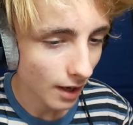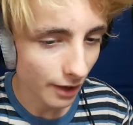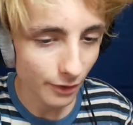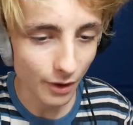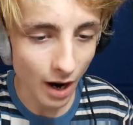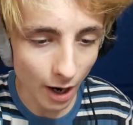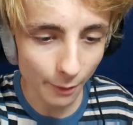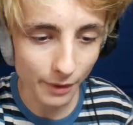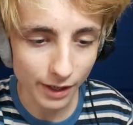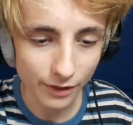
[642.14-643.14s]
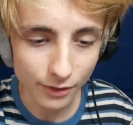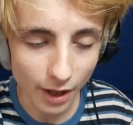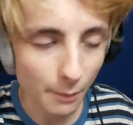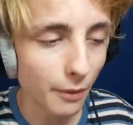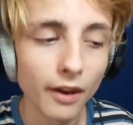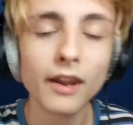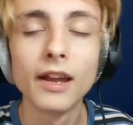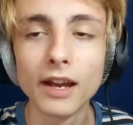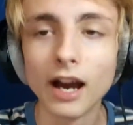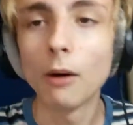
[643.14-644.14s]
I don't know how I'm gonna do that, but
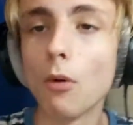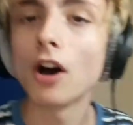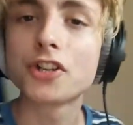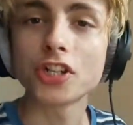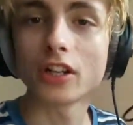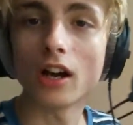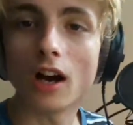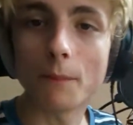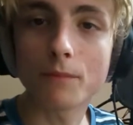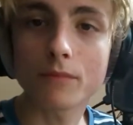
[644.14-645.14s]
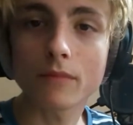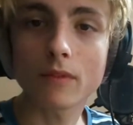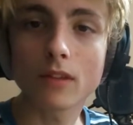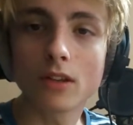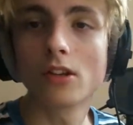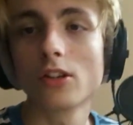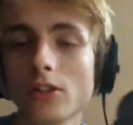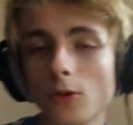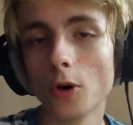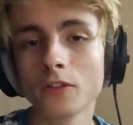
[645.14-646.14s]
I'm watching
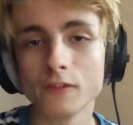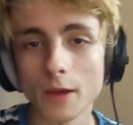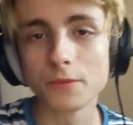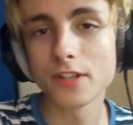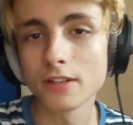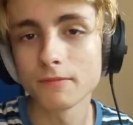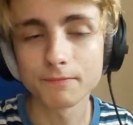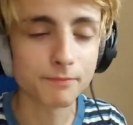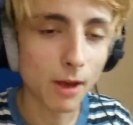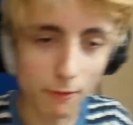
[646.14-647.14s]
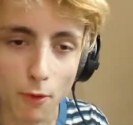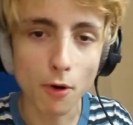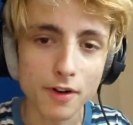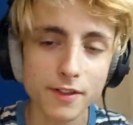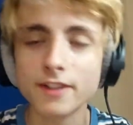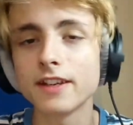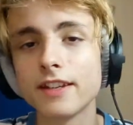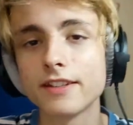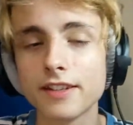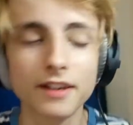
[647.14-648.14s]
Gordon Ramsay. Of course,
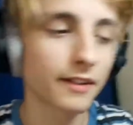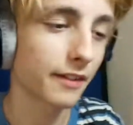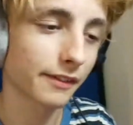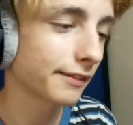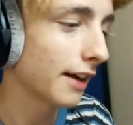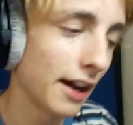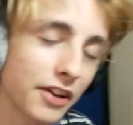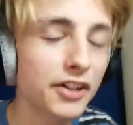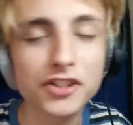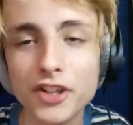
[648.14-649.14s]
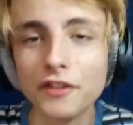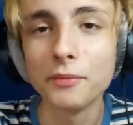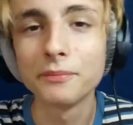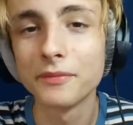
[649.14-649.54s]
I just love him.